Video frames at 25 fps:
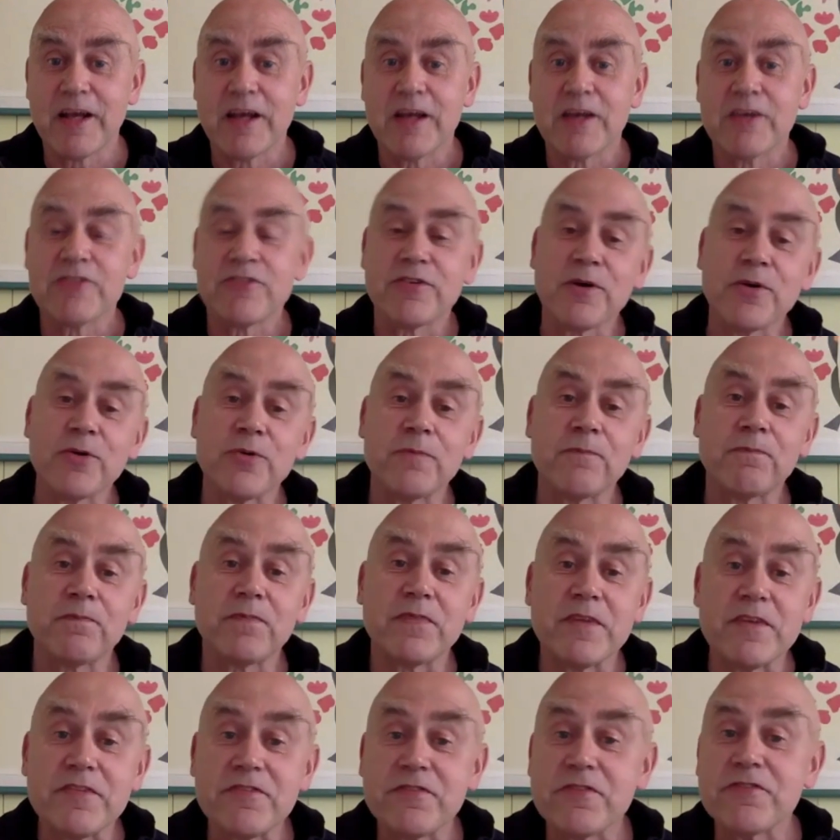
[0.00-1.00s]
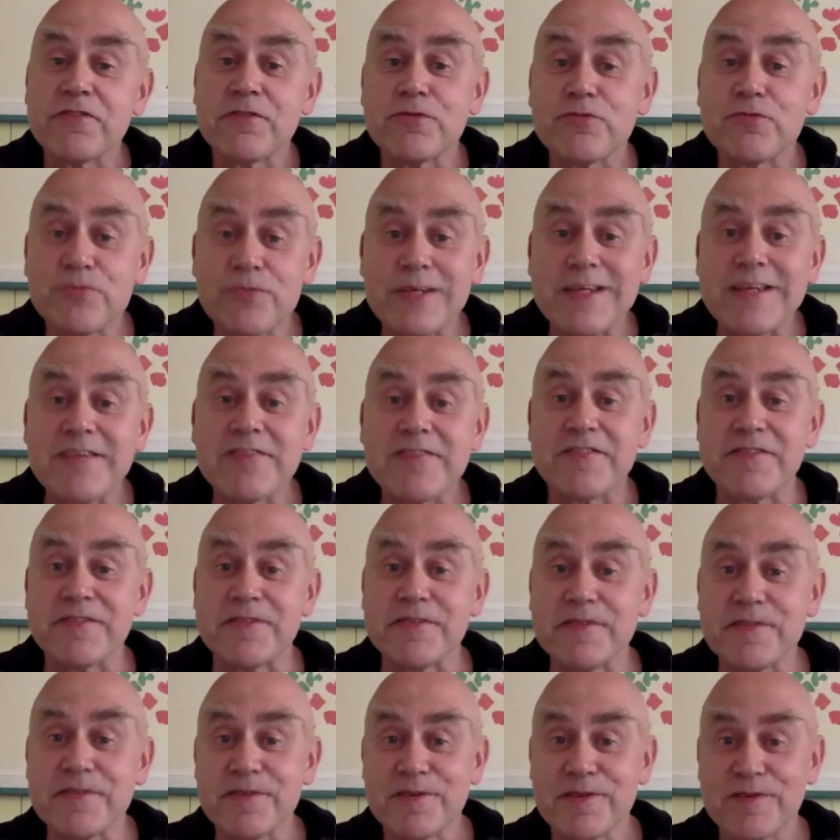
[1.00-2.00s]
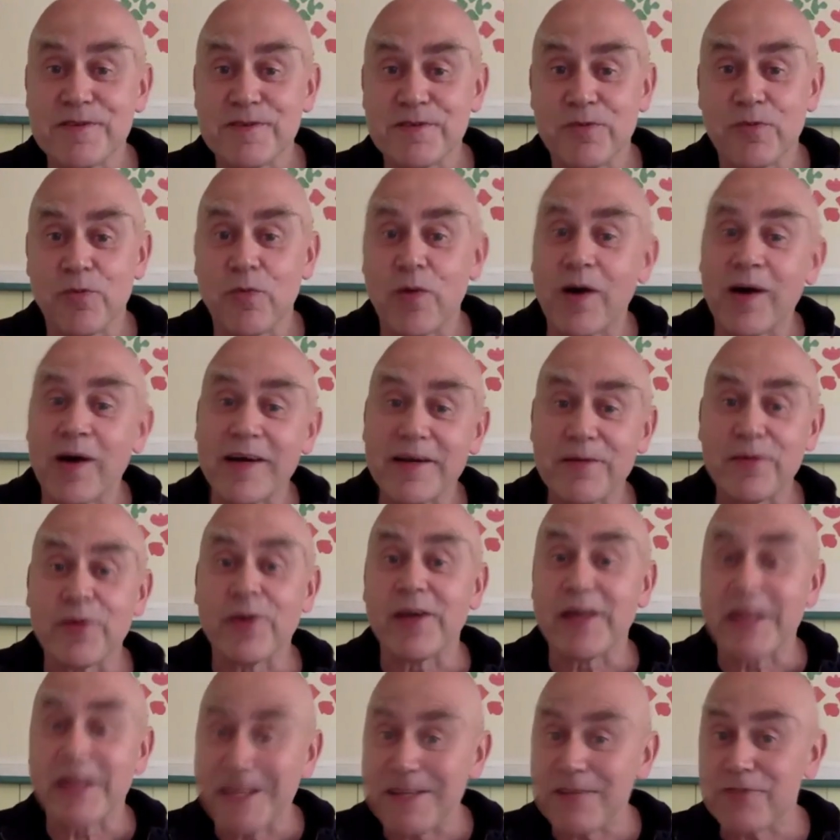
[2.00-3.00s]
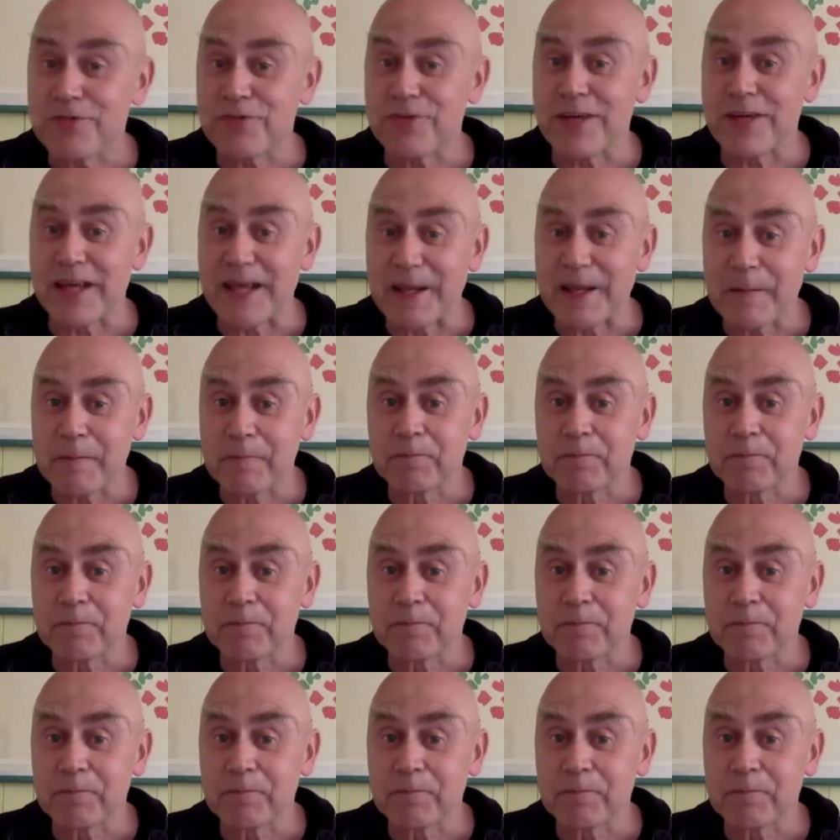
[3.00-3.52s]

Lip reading: So this is the reason why we're here today.